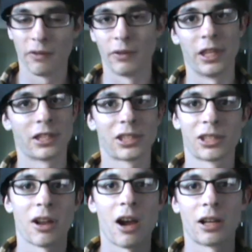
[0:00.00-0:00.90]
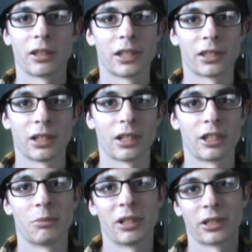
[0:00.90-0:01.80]
this stock, less than
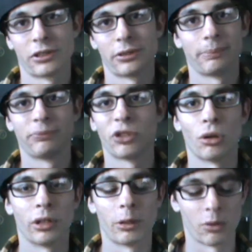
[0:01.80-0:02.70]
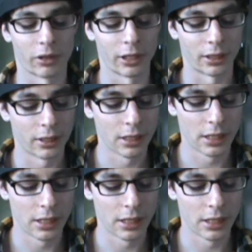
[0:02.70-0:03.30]
$100, totally worth it.